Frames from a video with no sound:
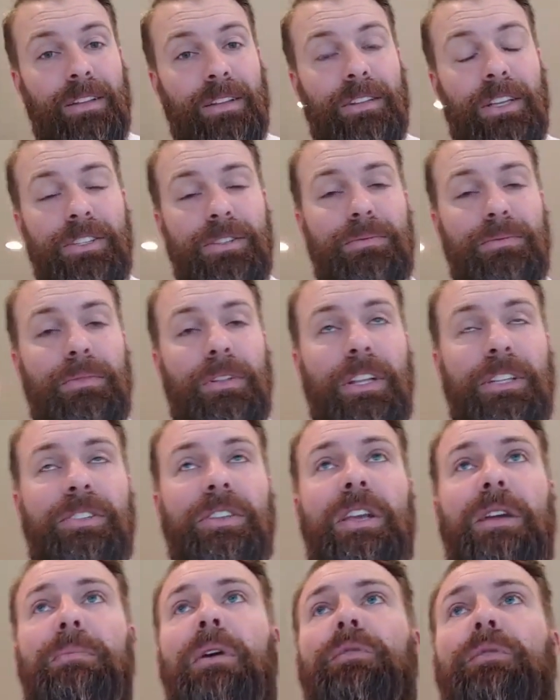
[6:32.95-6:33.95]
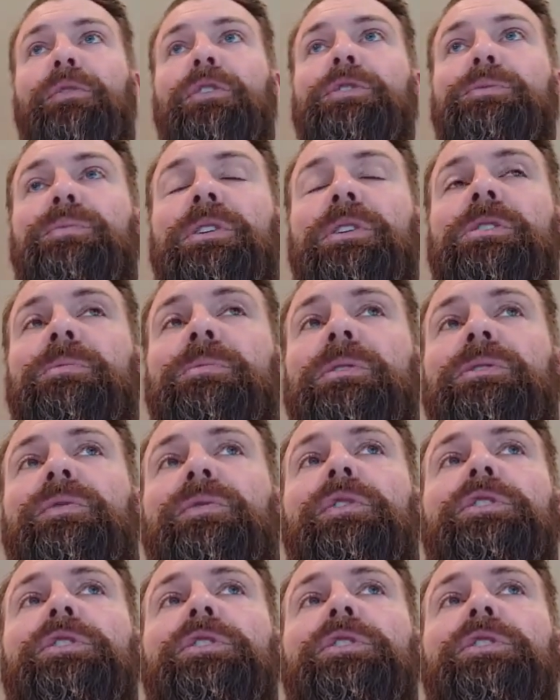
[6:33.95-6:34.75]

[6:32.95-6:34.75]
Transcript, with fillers: let's let's think about first principles.